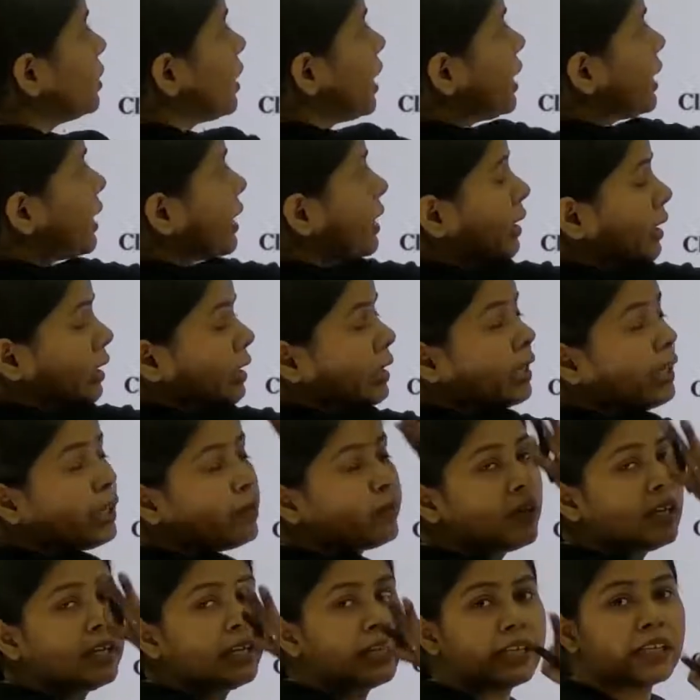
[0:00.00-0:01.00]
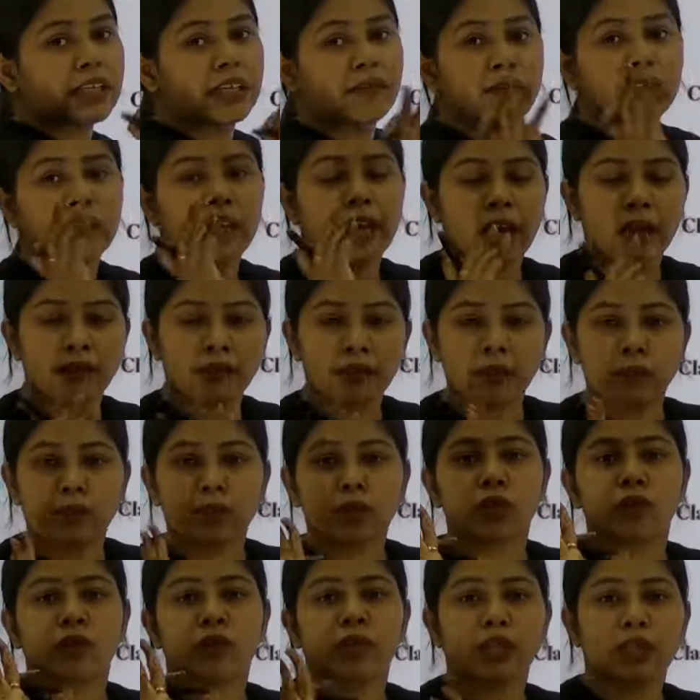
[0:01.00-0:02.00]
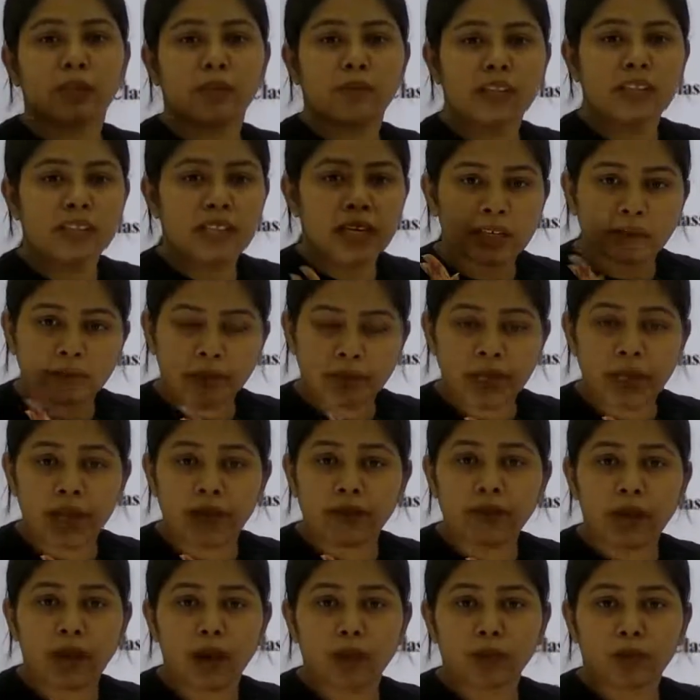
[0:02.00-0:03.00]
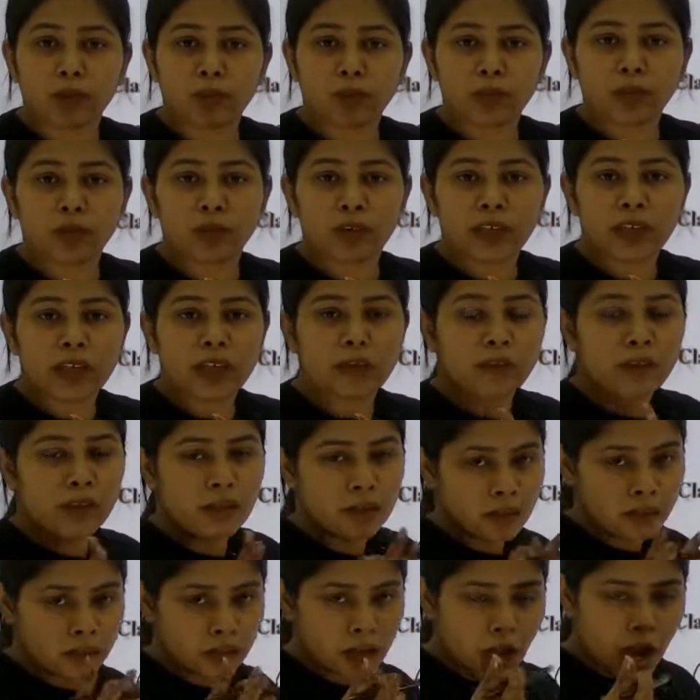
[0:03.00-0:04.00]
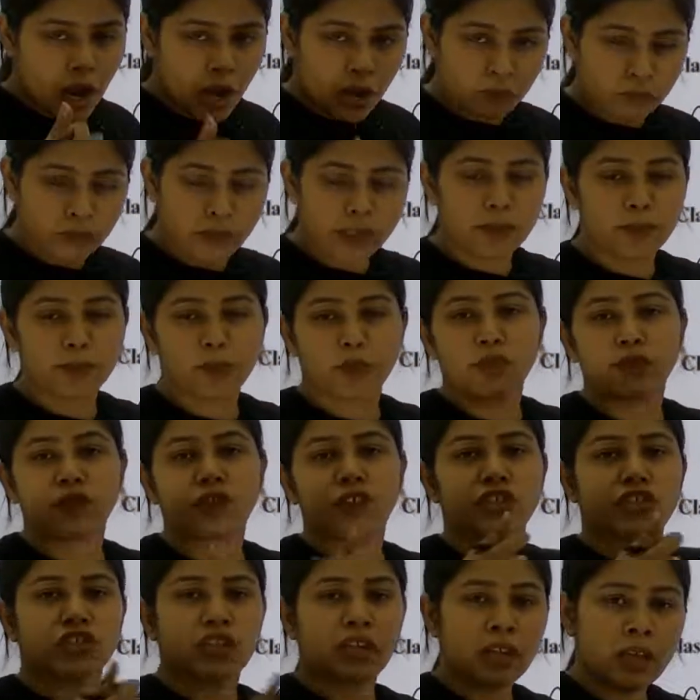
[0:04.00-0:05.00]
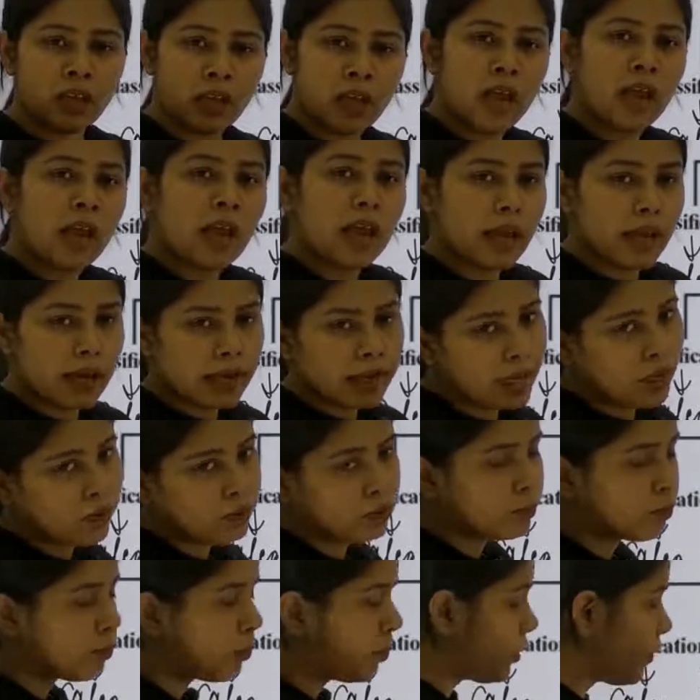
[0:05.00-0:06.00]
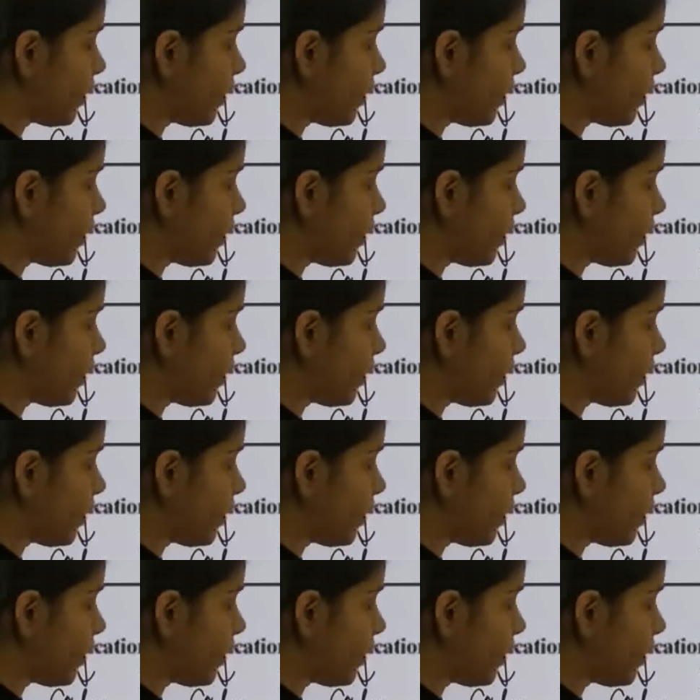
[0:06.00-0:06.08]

that in label data we have input variables and we have output variable, input feature and output